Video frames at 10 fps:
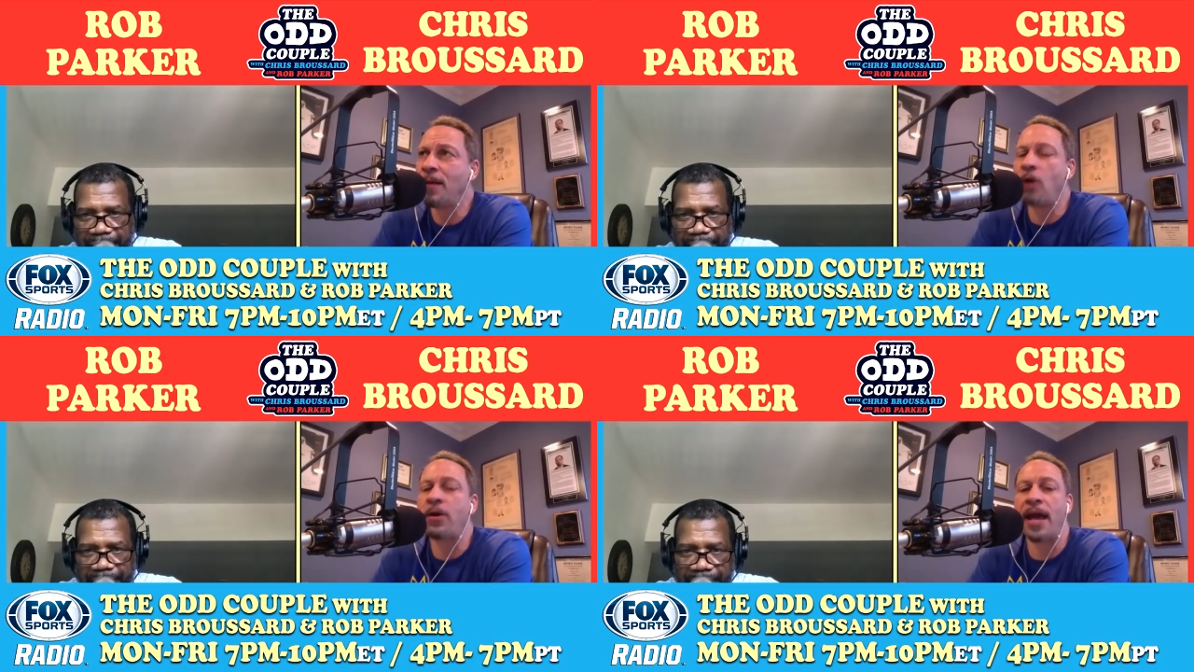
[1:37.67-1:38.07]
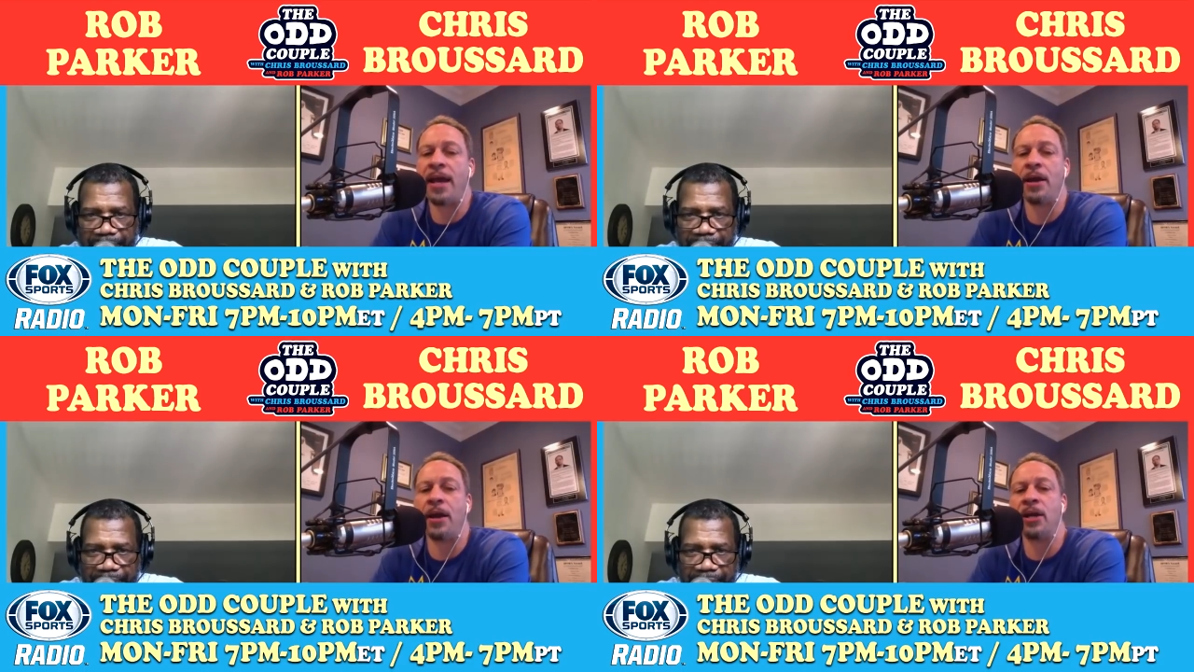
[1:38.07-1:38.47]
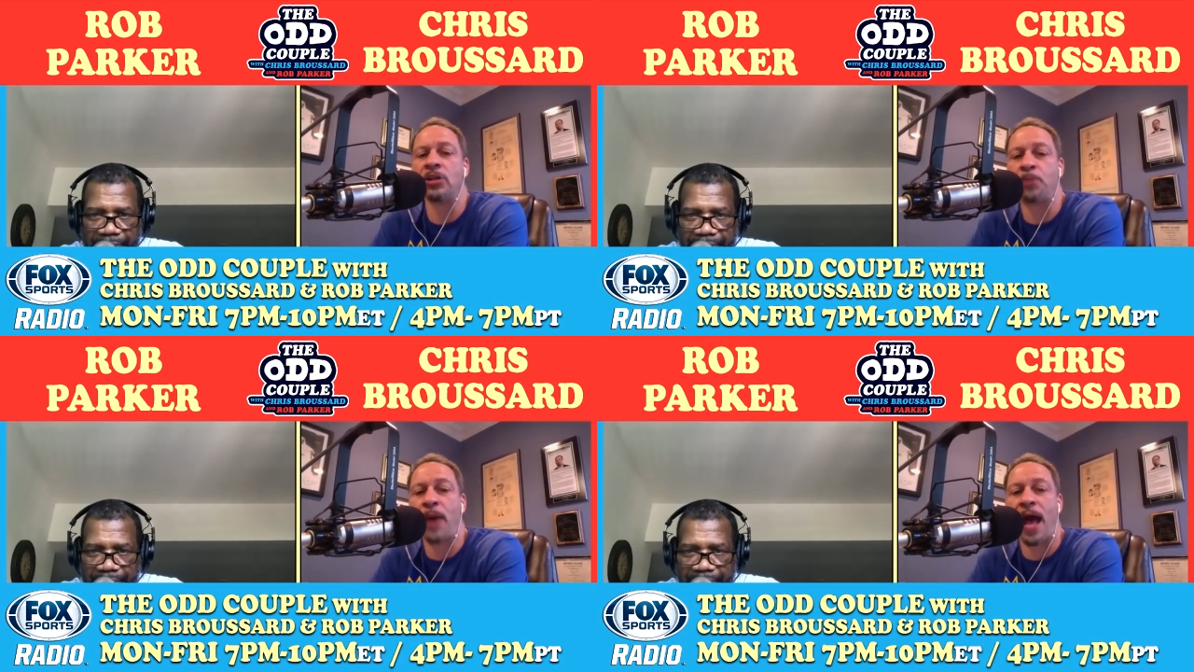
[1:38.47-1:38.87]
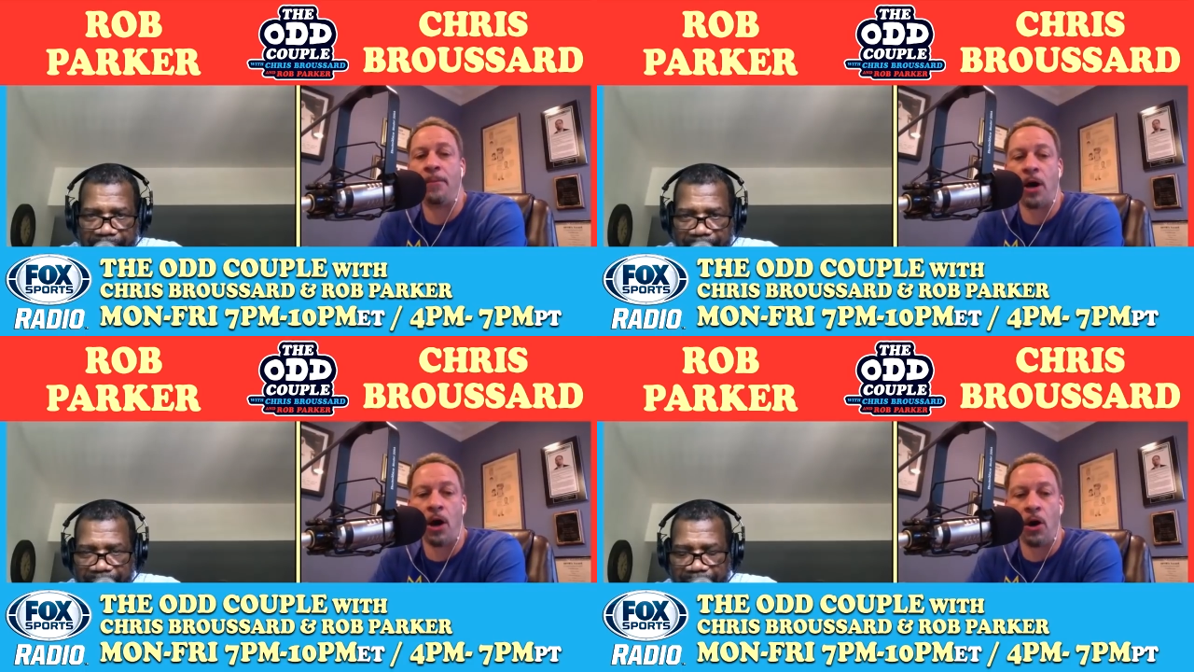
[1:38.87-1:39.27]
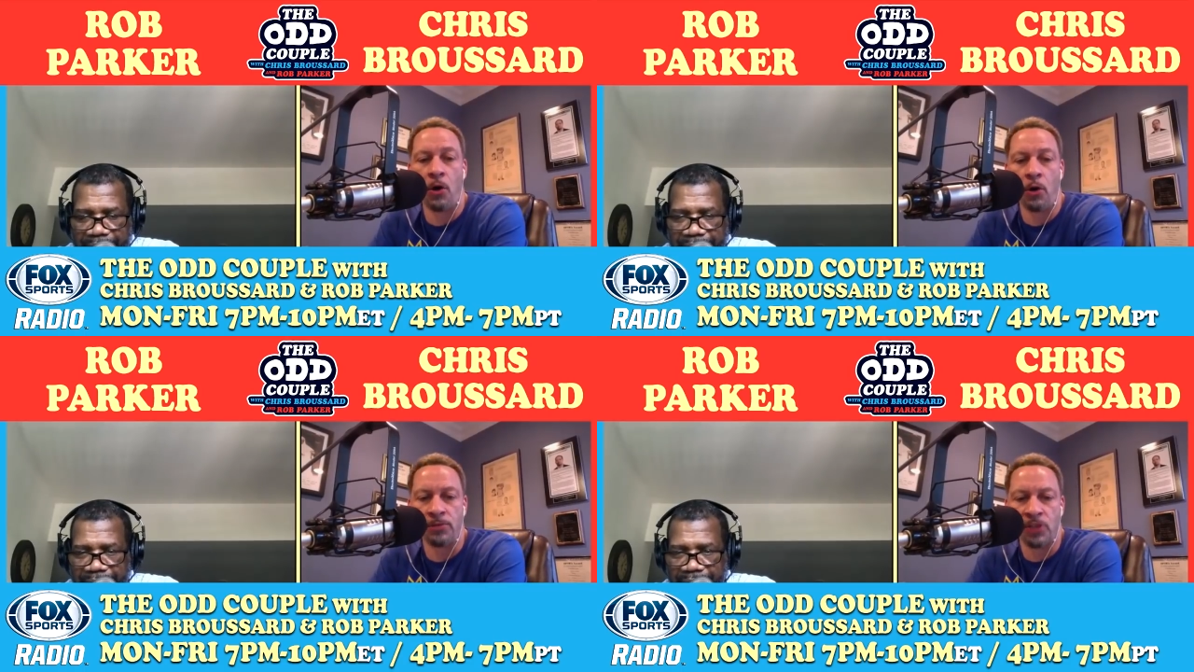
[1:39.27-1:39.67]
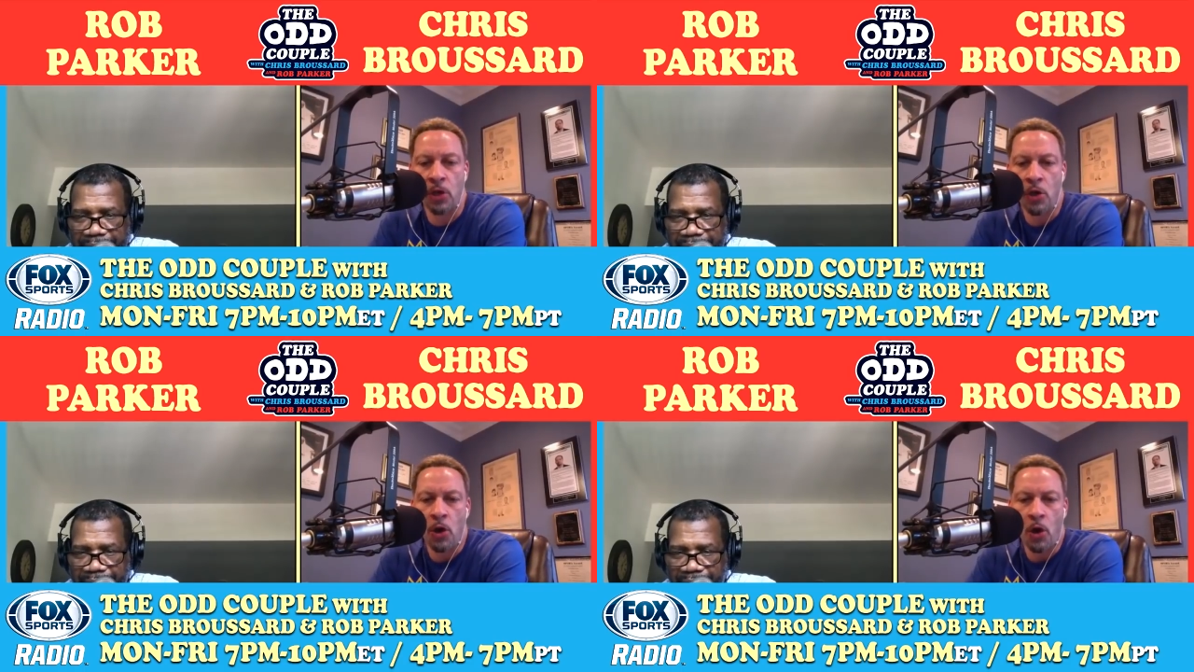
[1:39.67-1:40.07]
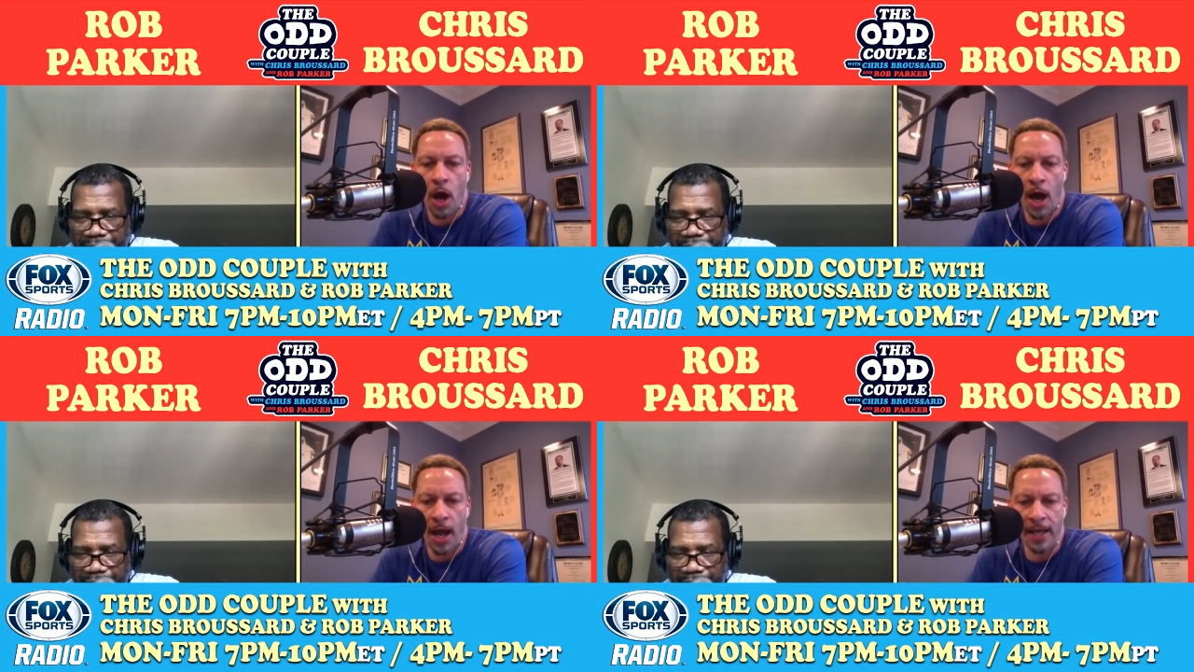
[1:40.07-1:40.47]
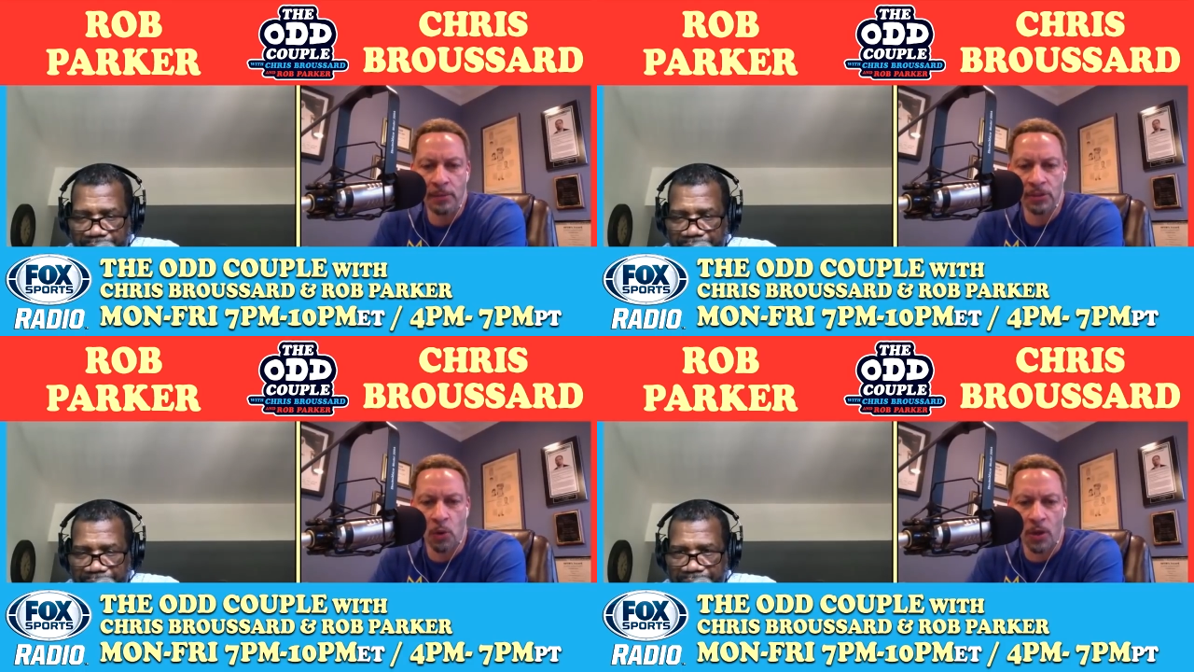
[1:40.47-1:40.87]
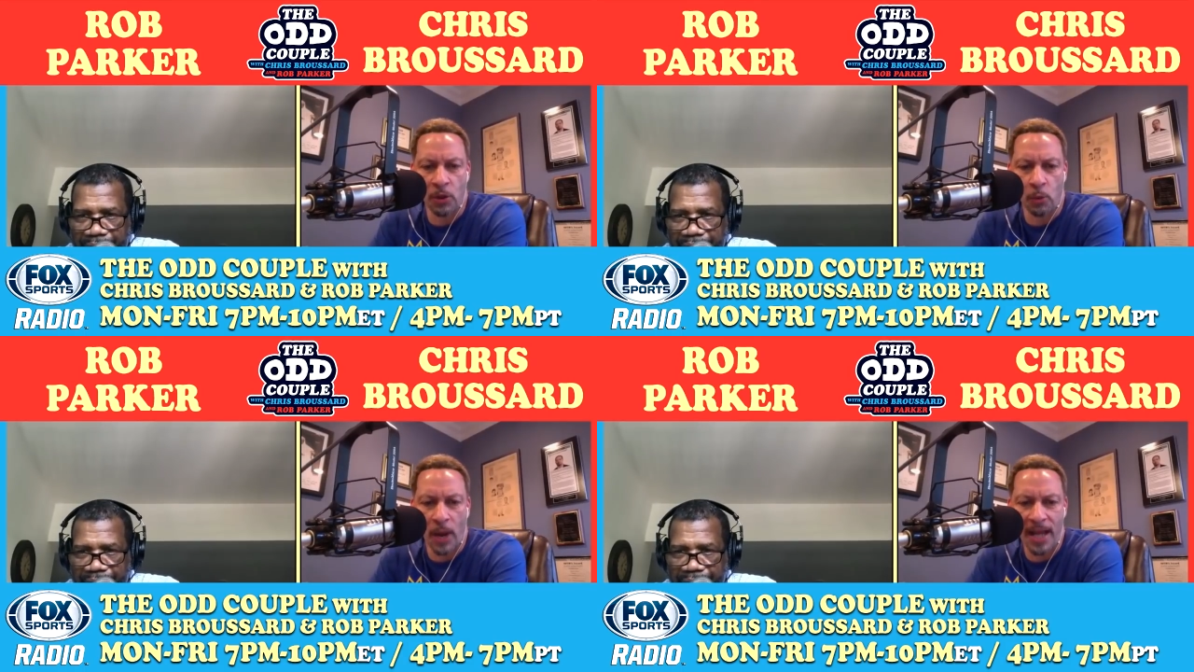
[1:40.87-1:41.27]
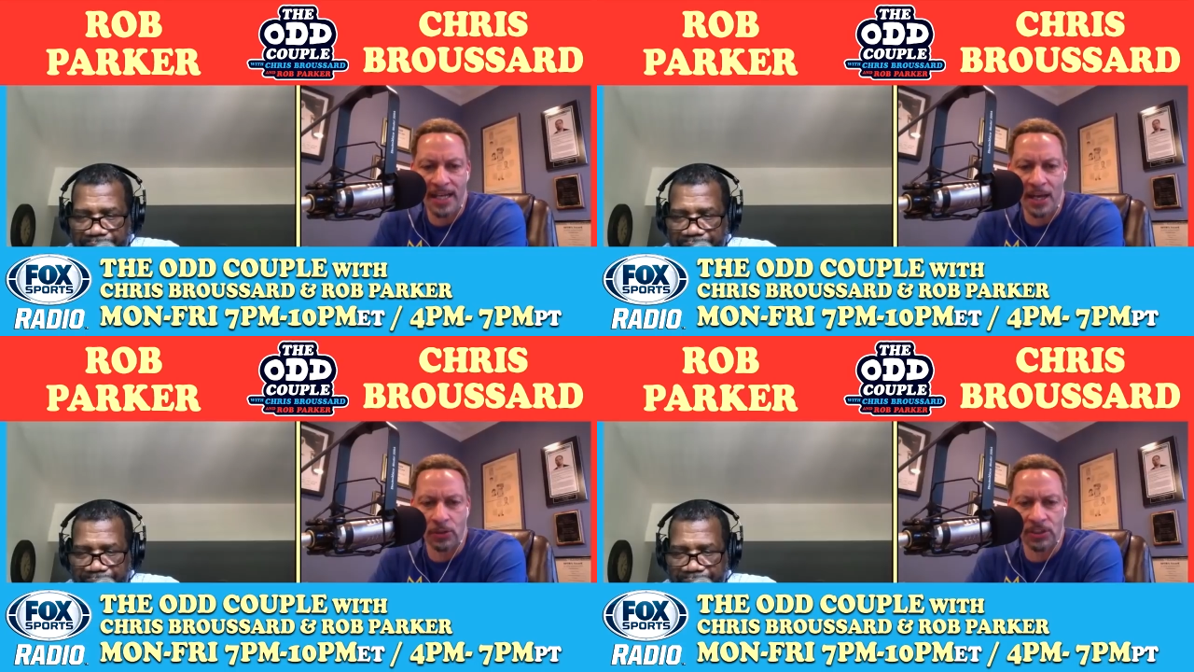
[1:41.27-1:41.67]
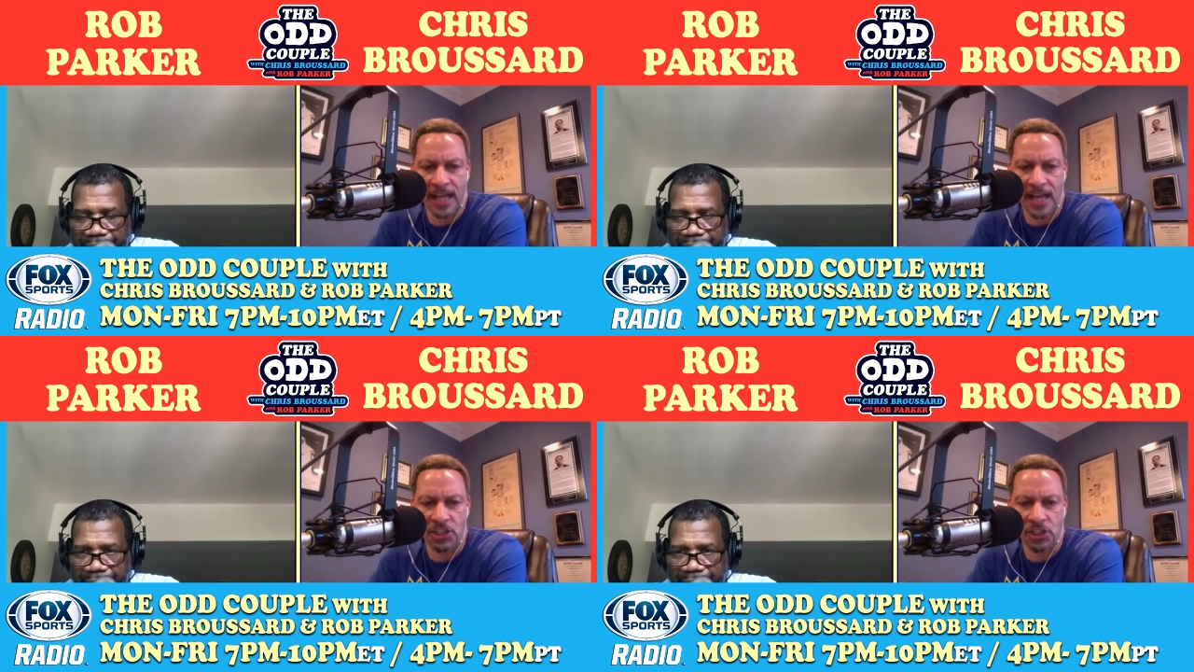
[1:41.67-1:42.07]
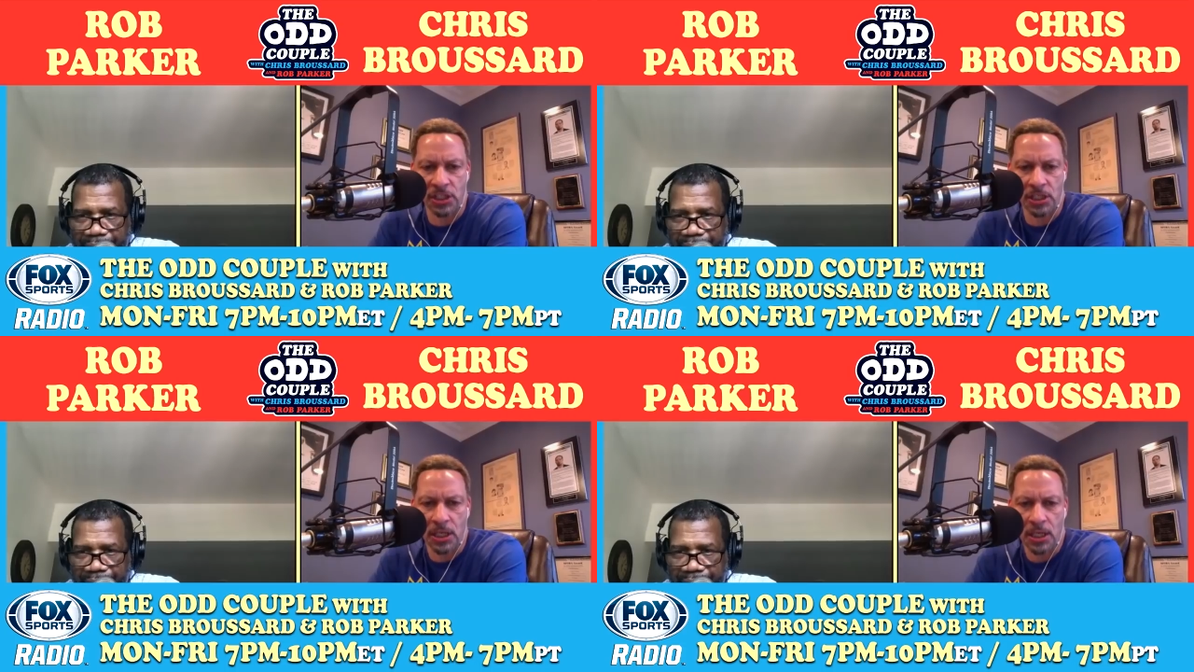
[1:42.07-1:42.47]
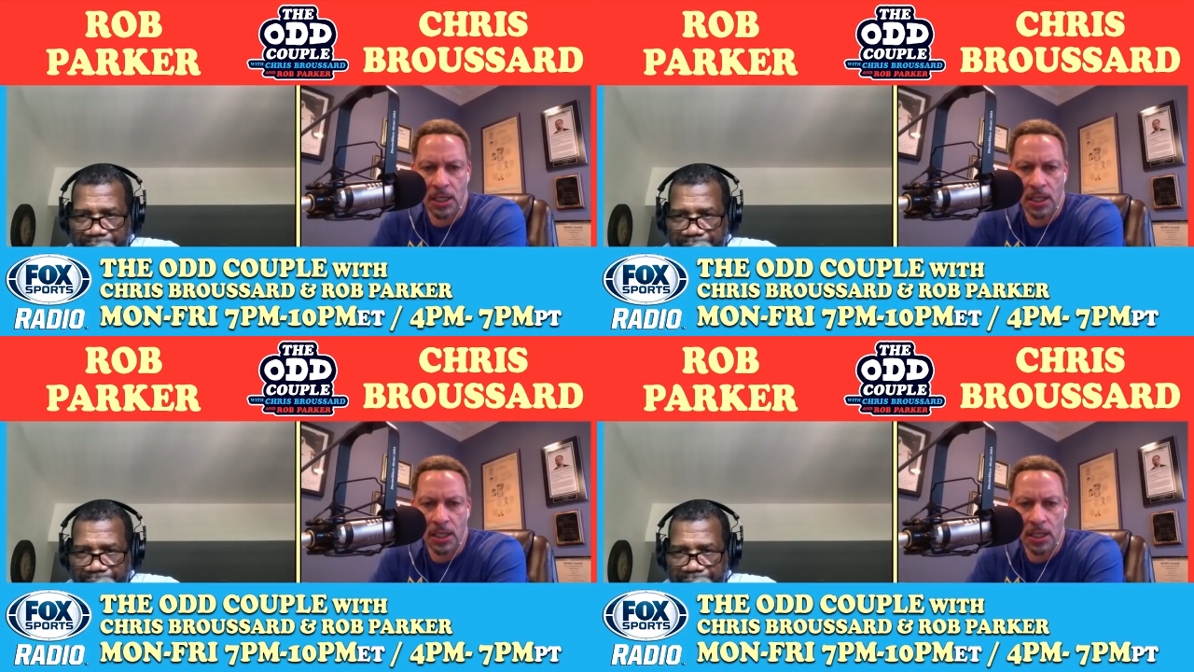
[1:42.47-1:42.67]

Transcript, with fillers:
Speaker 1: Okay, here here's Pat Mahomes. Uh, he was on the radio station.